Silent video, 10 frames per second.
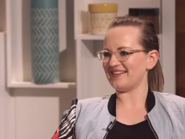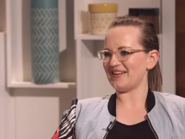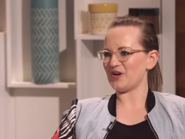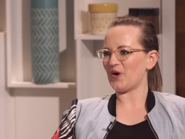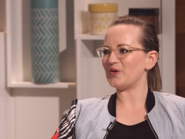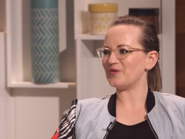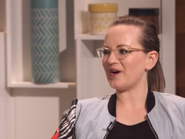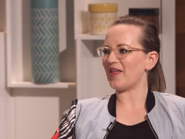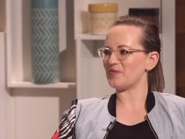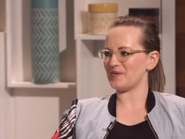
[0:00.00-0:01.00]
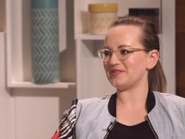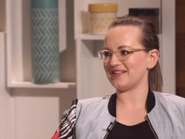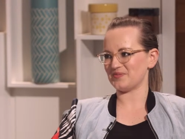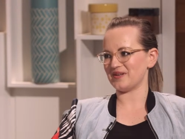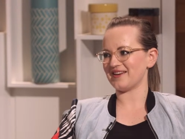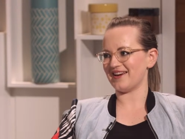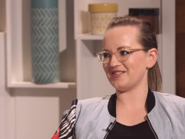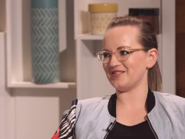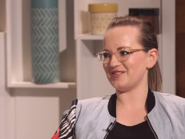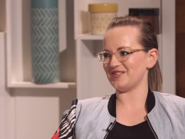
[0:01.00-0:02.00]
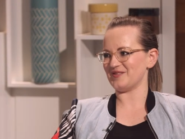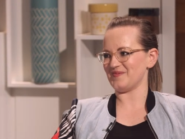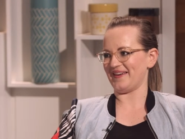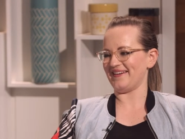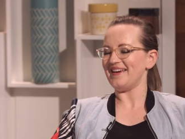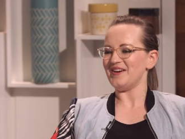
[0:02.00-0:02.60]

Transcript: letting go of other people's expectations just a bit.